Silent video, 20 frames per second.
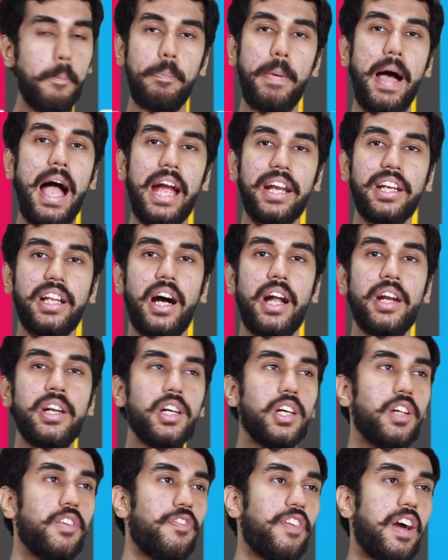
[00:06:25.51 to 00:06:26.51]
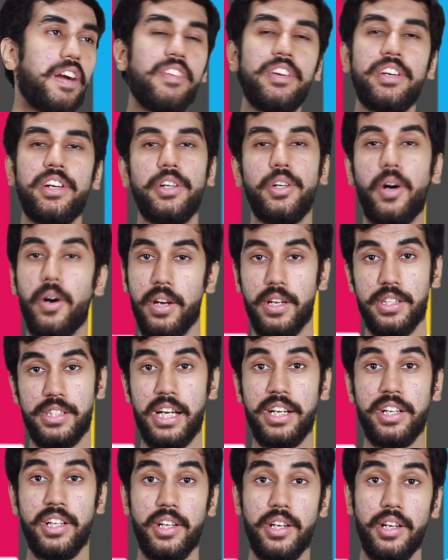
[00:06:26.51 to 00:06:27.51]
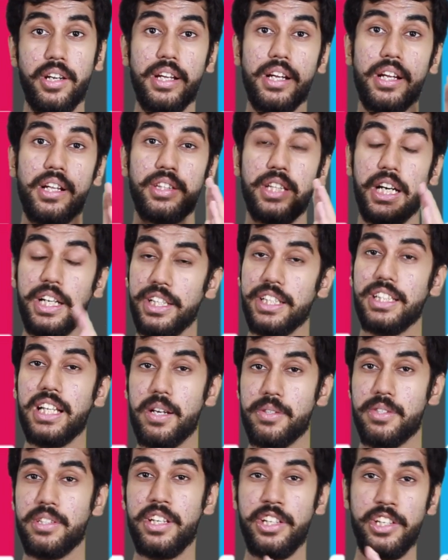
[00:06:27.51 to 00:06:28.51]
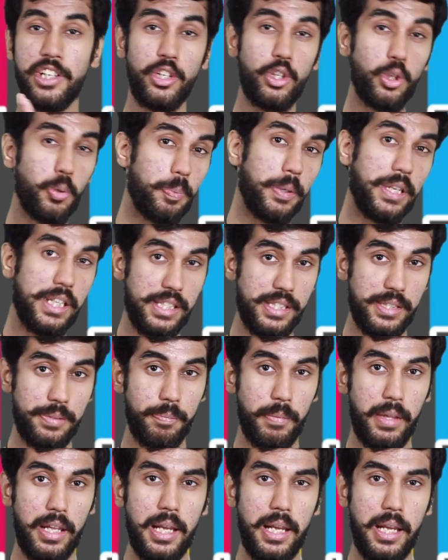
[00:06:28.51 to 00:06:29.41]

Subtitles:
packed under $500, under 30,000 Indian rupees.